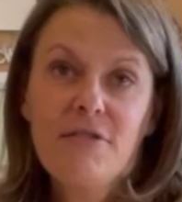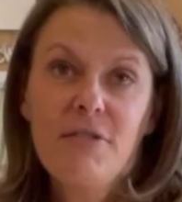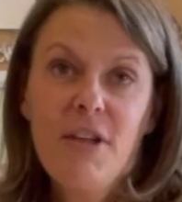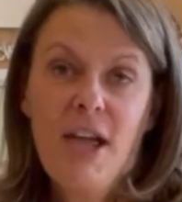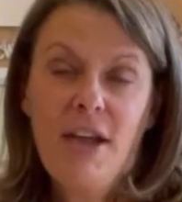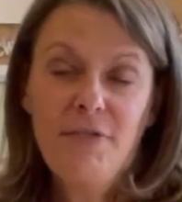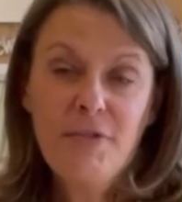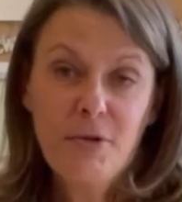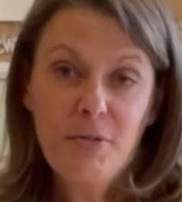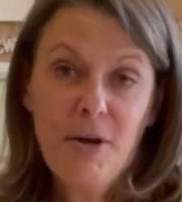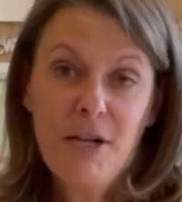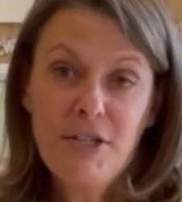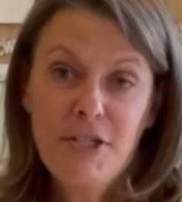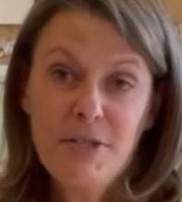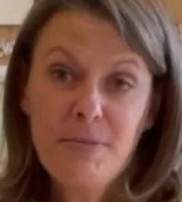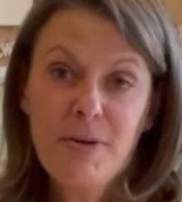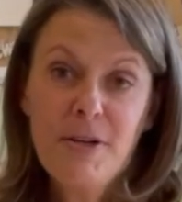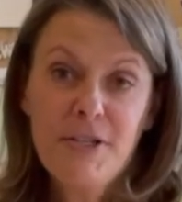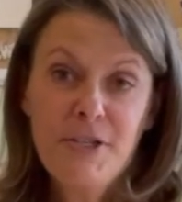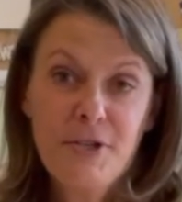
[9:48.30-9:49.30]
after
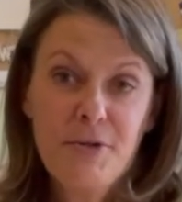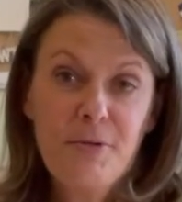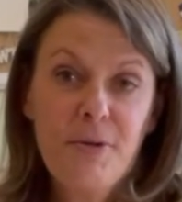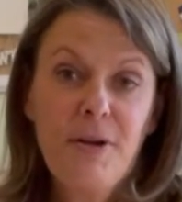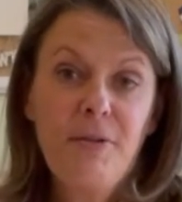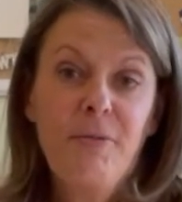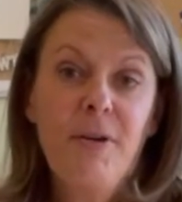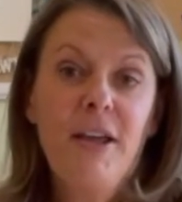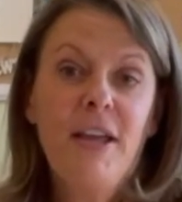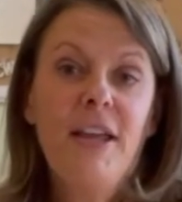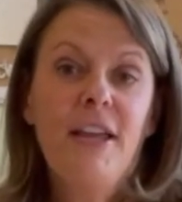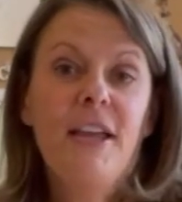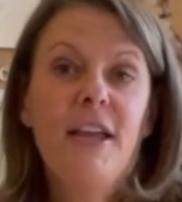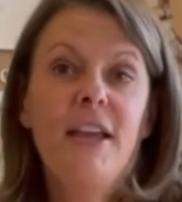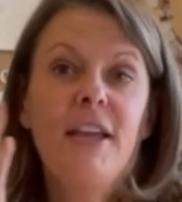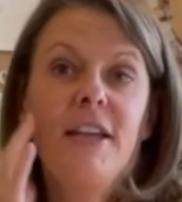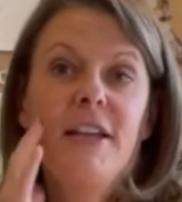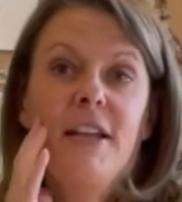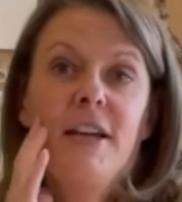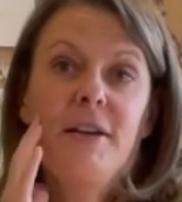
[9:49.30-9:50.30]
watching Project Runway,
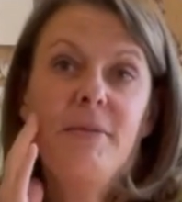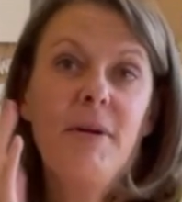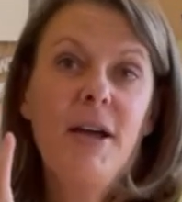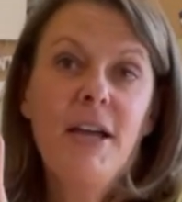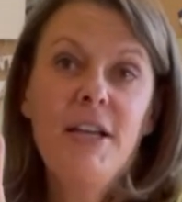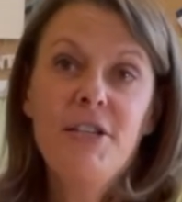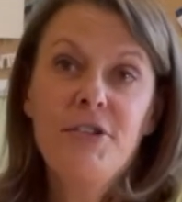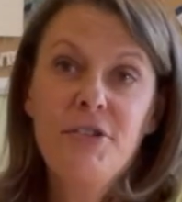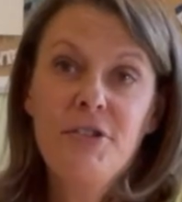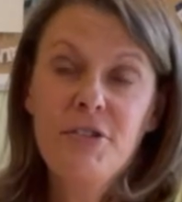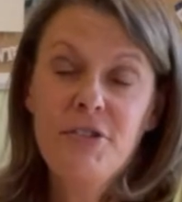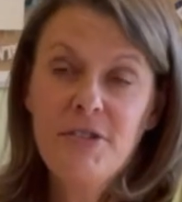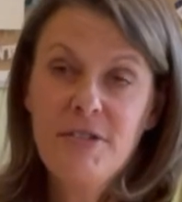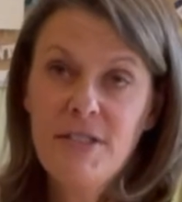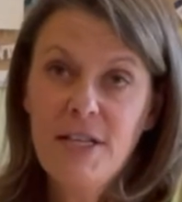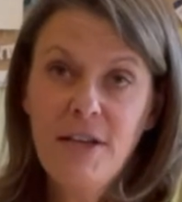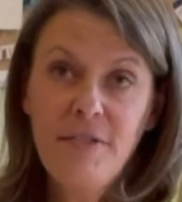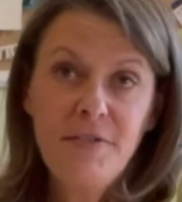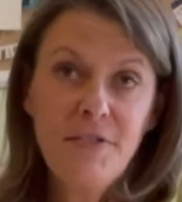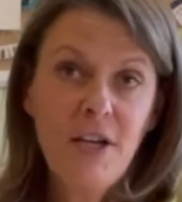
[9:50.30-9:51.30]
and I
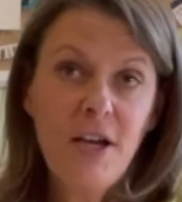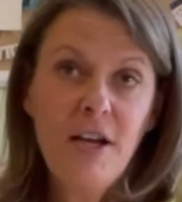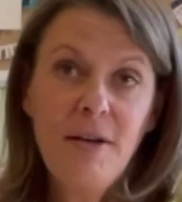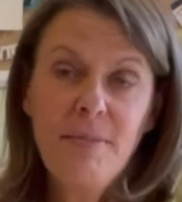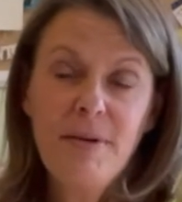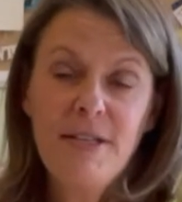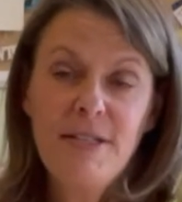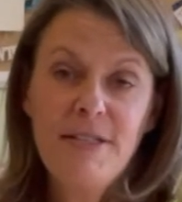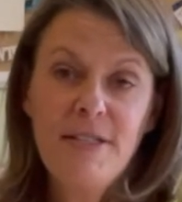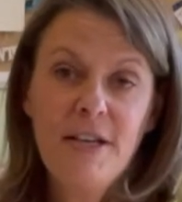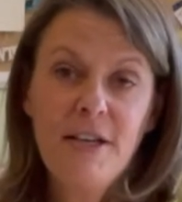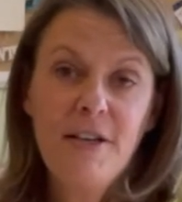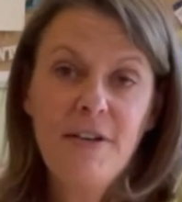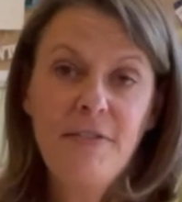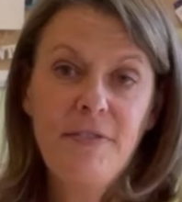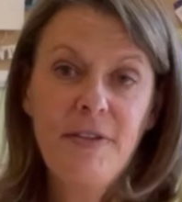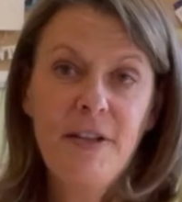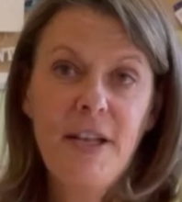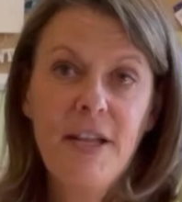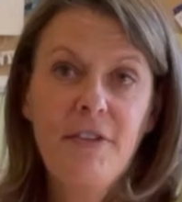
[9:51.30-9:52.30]
self-taught
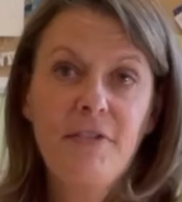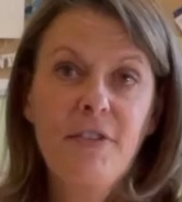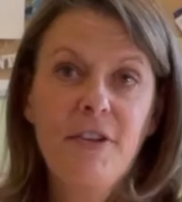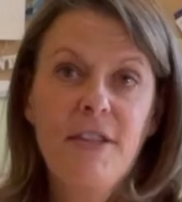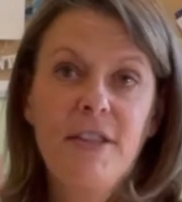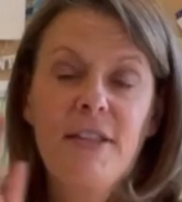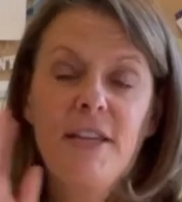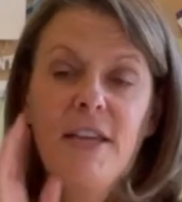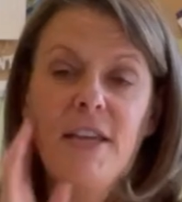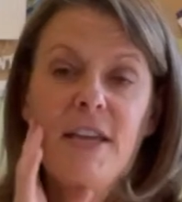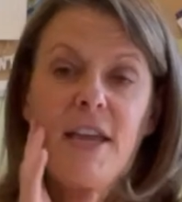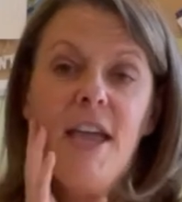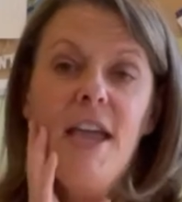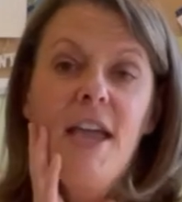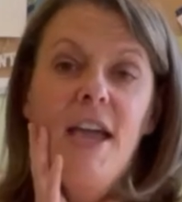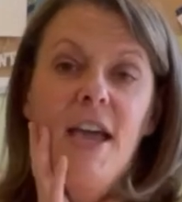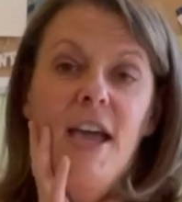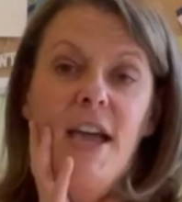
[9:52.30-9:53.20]
myself and everything.